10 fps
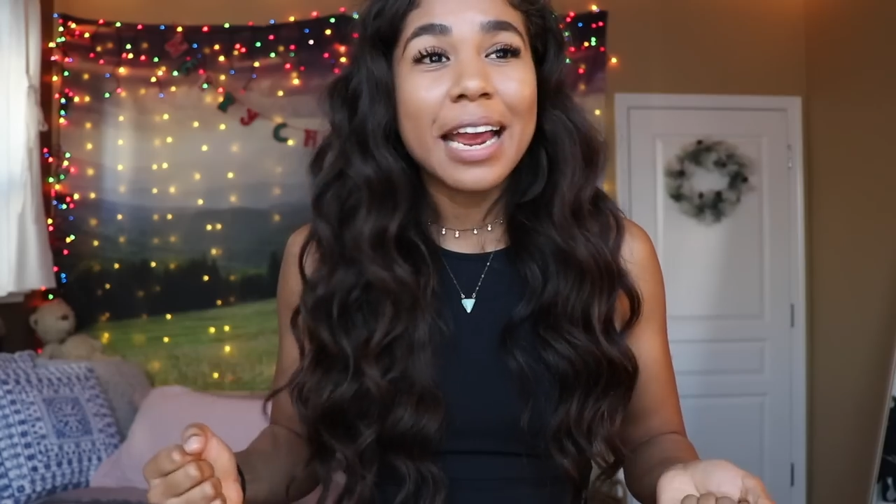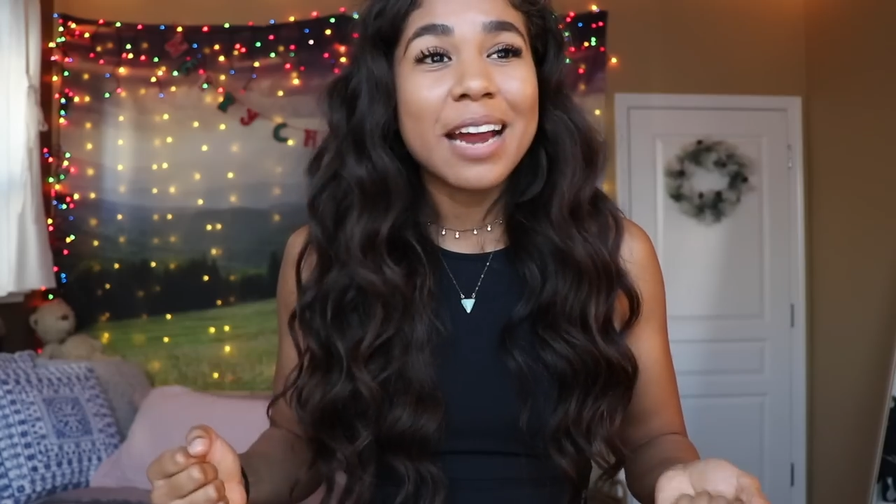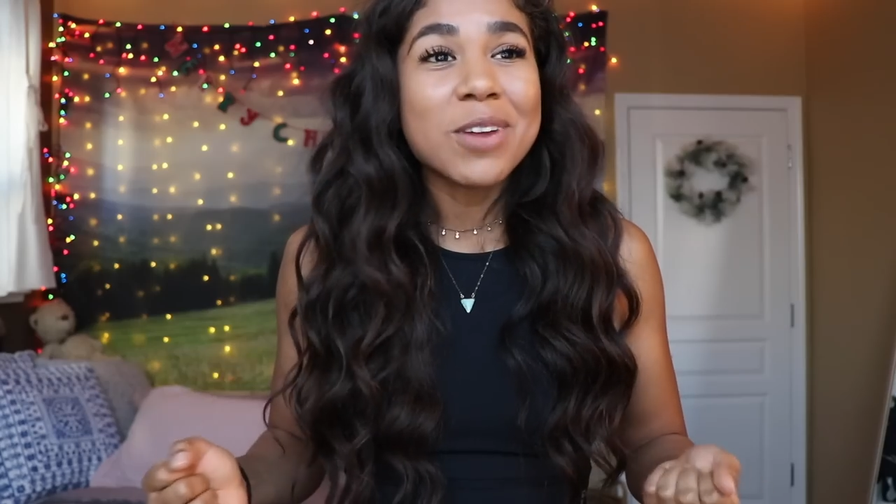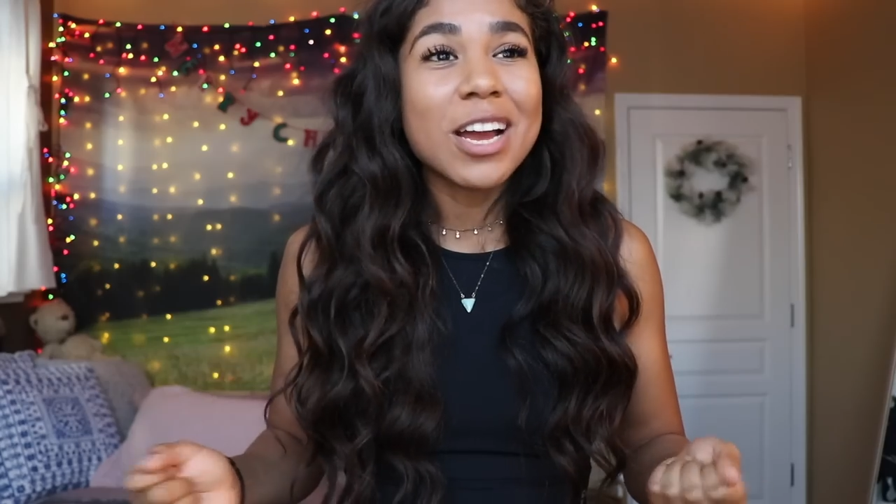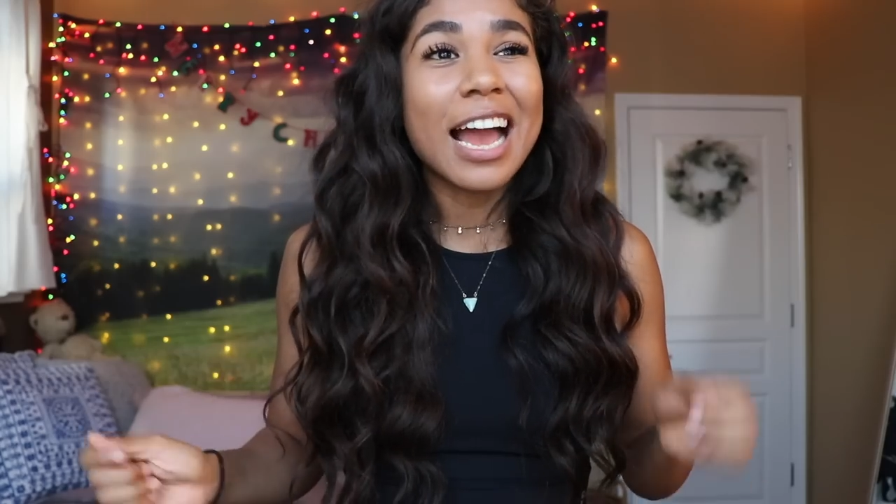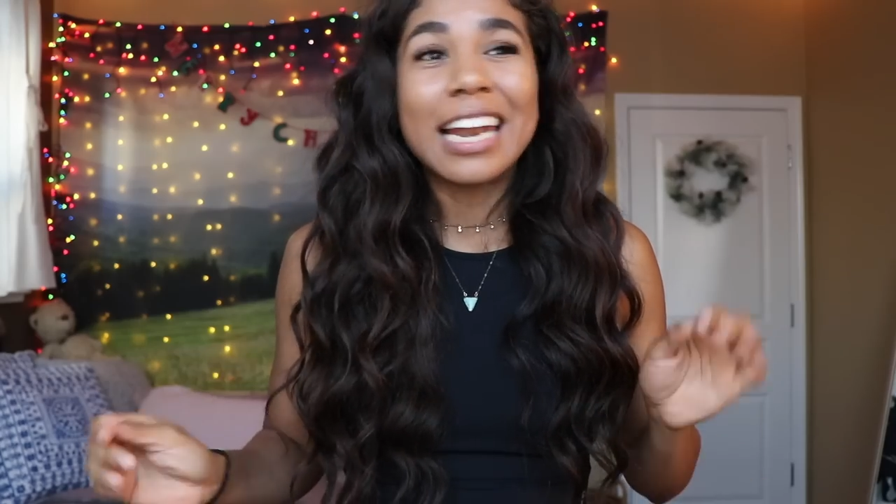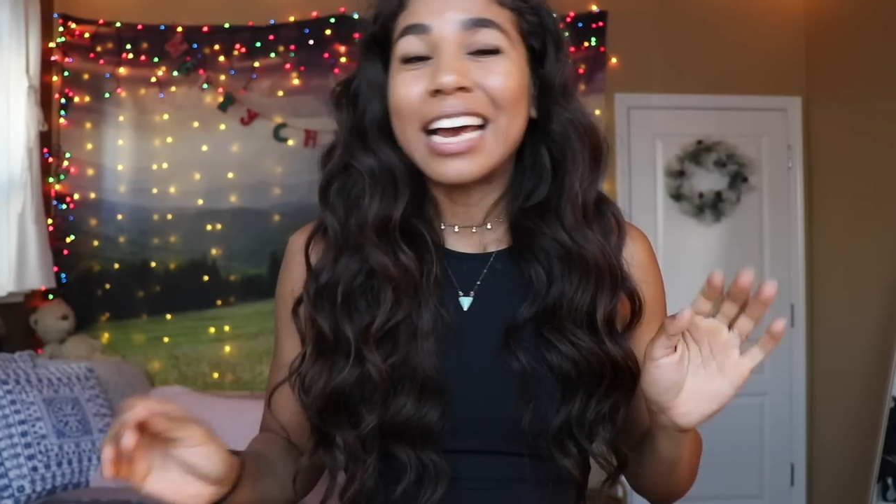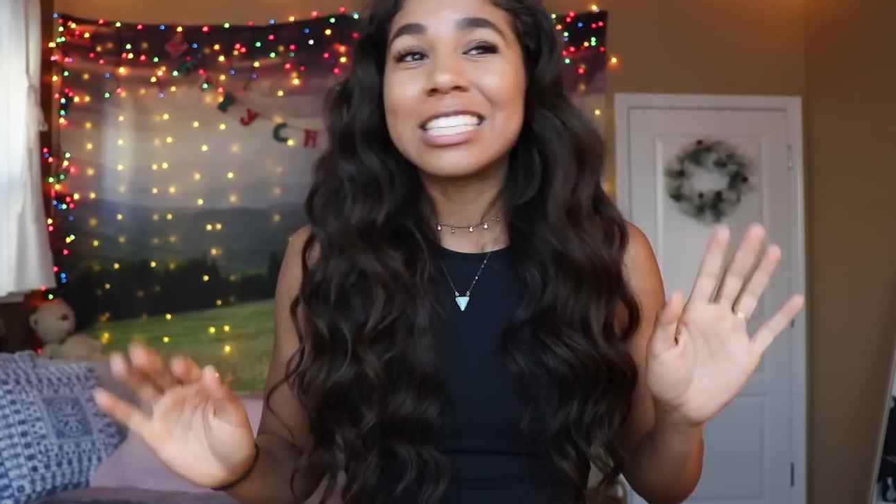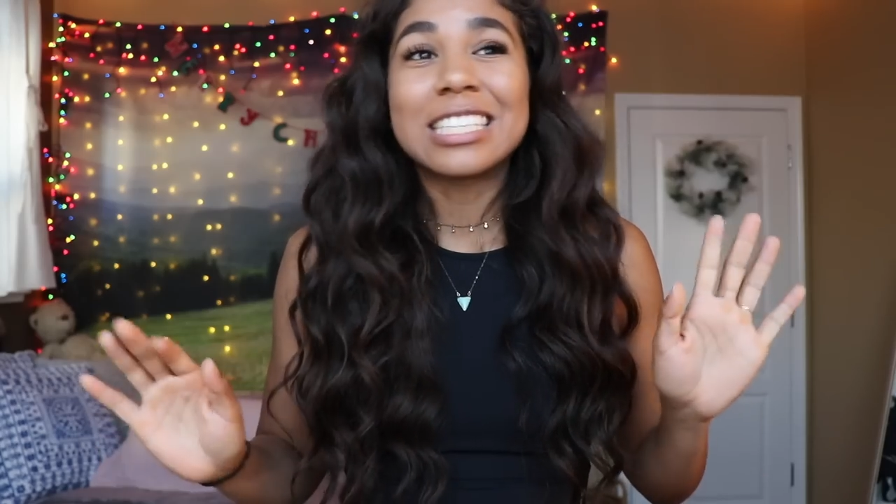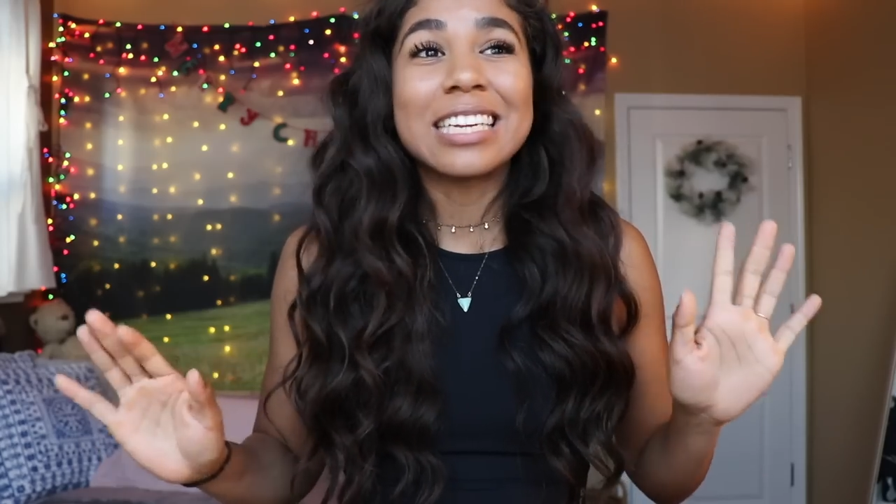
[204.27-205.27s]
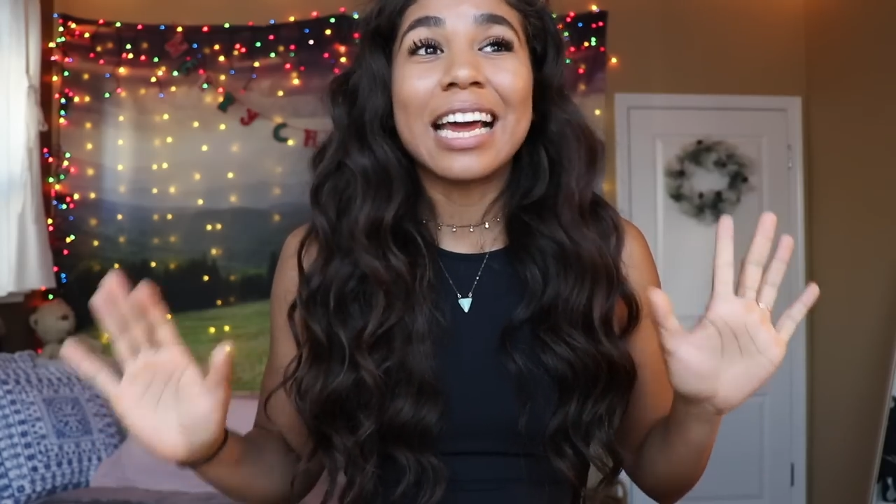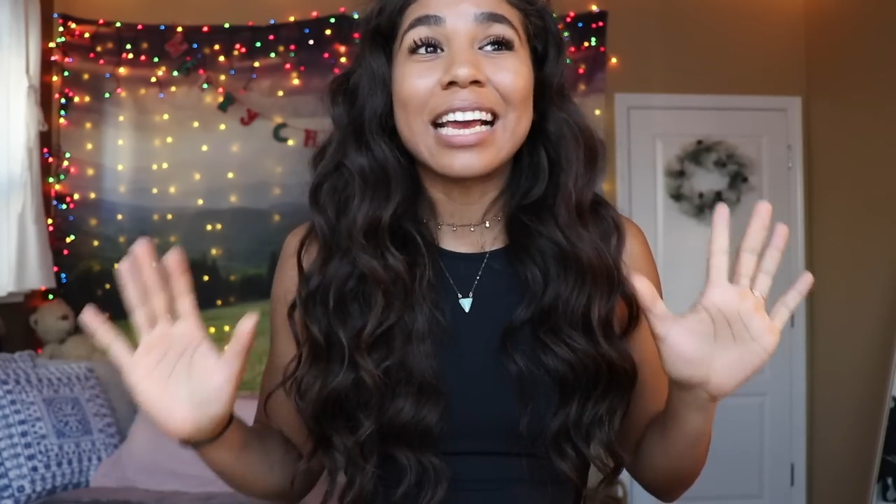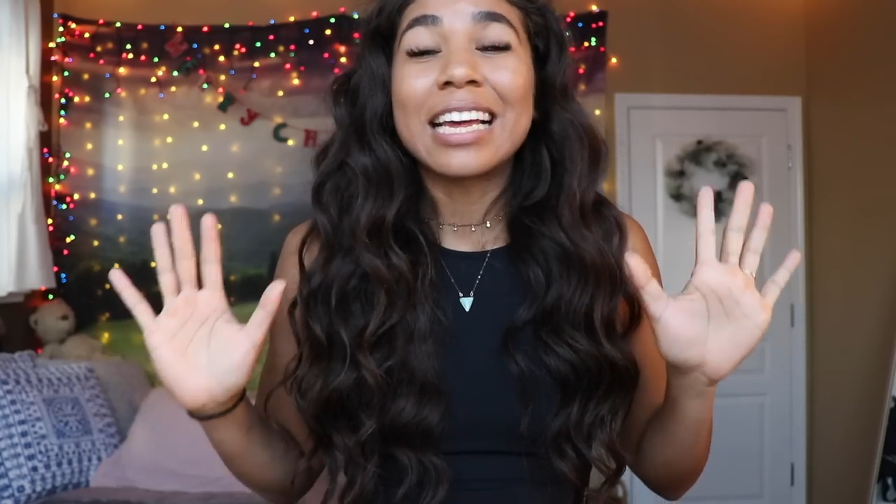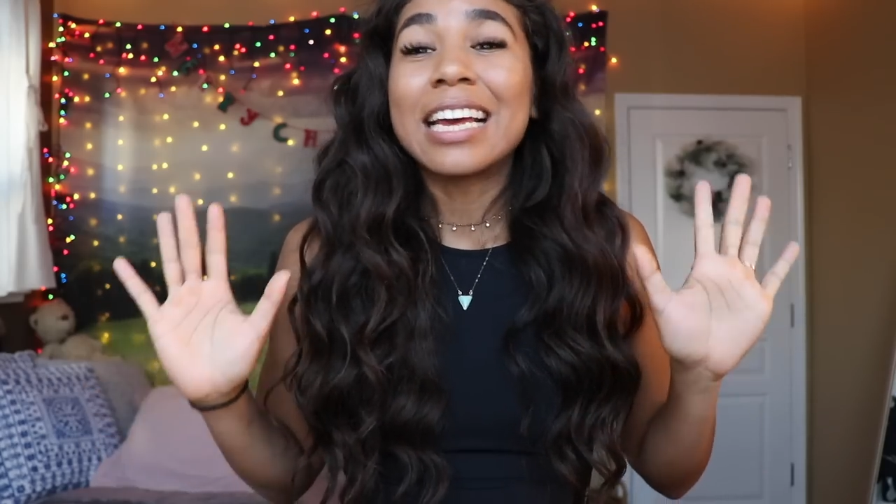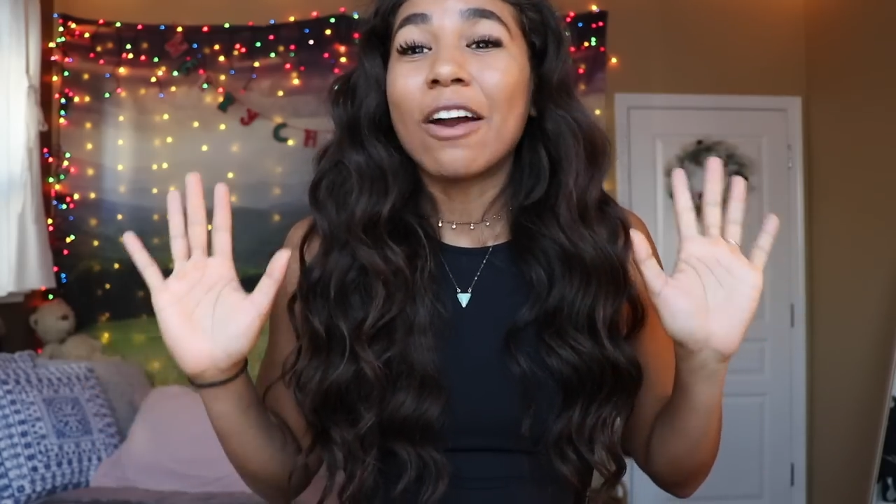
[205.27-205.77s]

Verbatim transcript: camera, and I just need to